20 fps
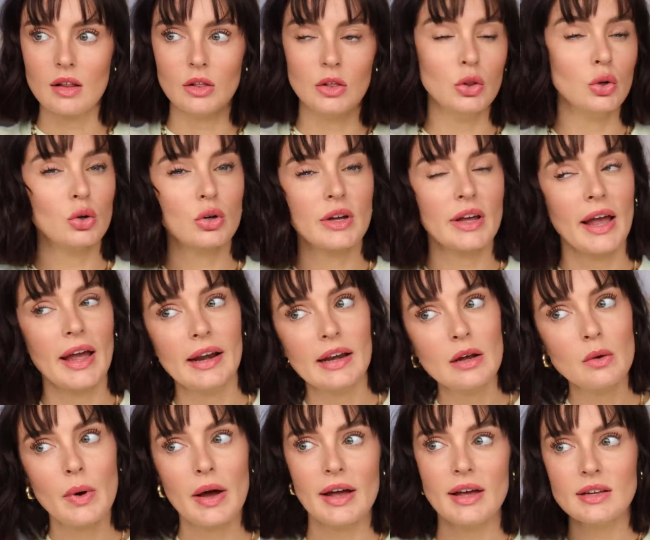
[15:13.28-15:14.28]
look
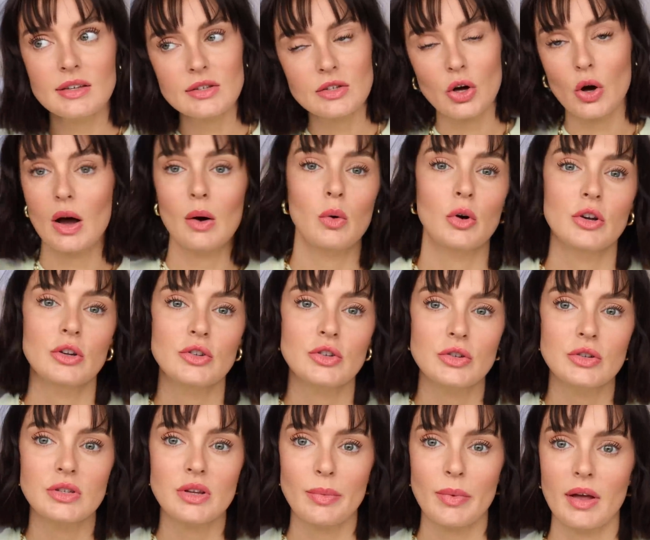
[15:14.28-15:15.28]
anyway, so I wanted to
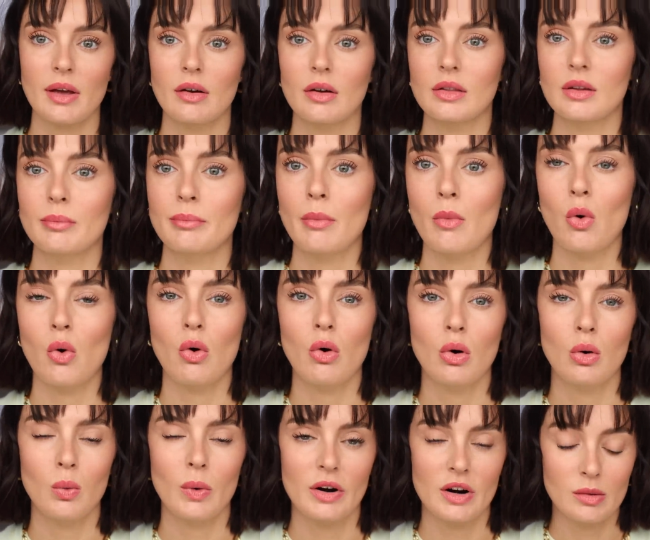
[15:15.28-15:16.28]
do something on the
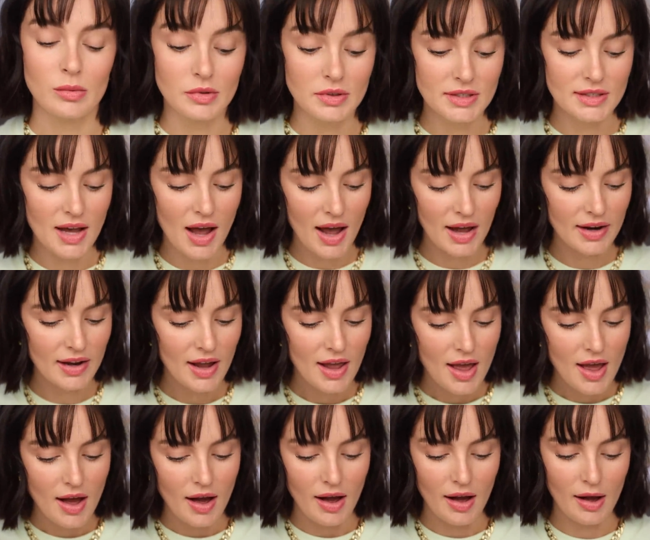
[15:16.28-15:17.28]
more wearable side.
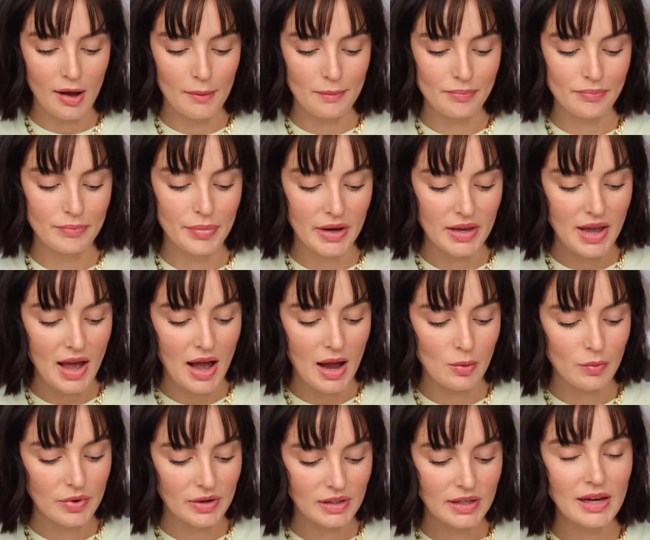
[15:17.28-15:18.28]
But yeah, I
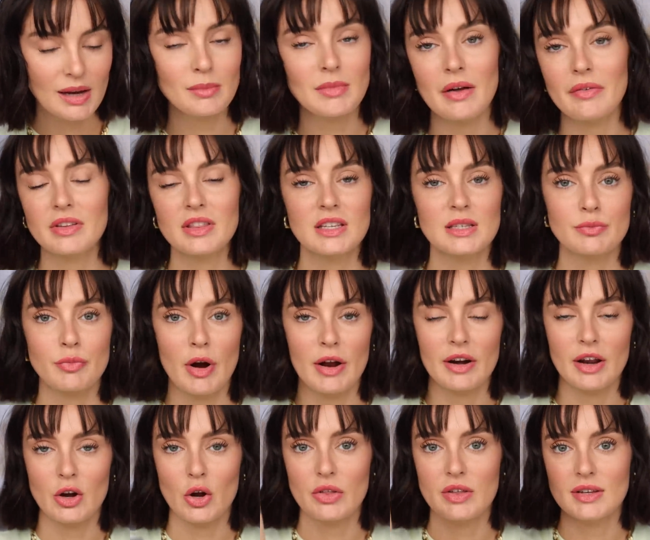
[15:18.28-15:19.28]
really am loving this brand.
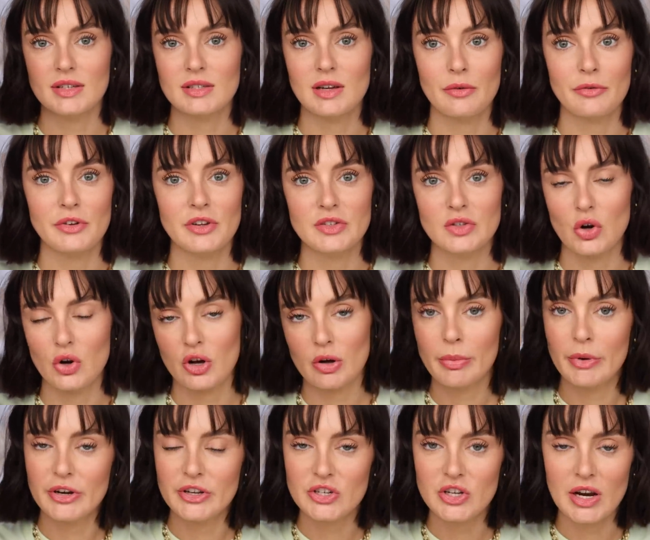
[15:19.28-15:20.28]
I know their stuff is
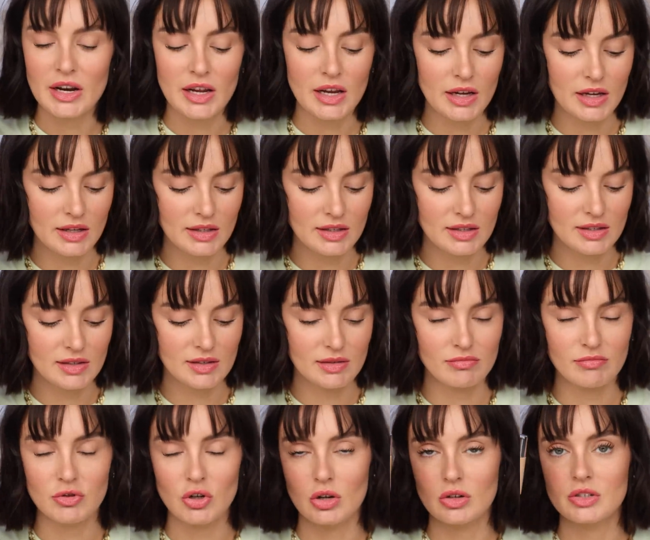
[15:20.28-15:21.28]
non-comedogenic, it's
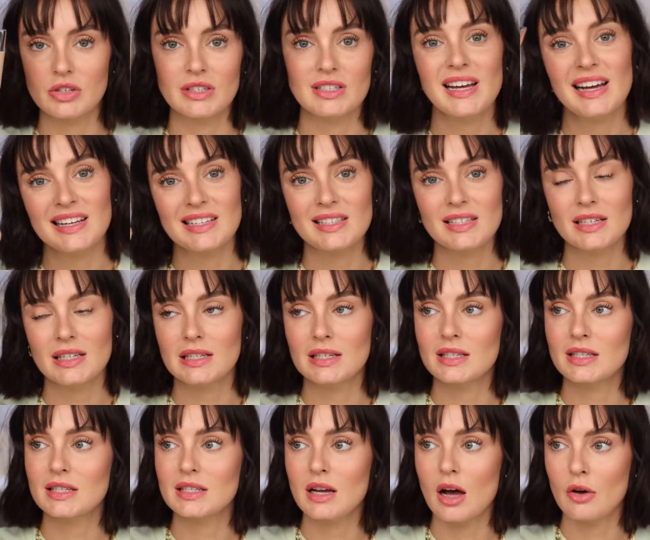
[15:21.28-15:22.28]
doctor tested
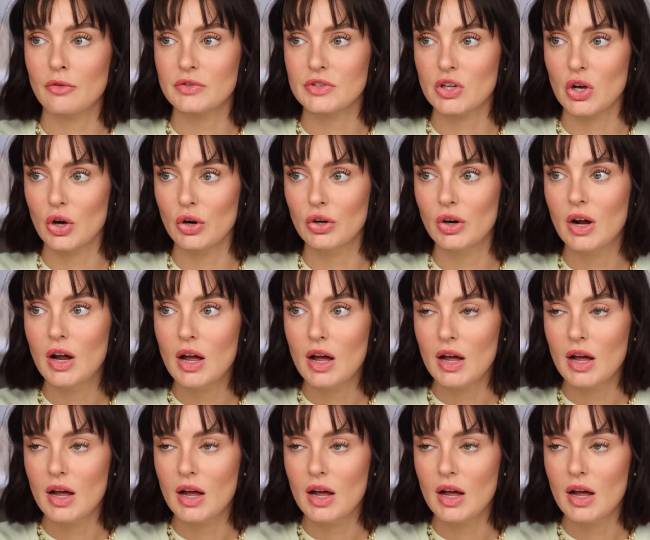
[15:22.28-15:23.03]
and stuff, so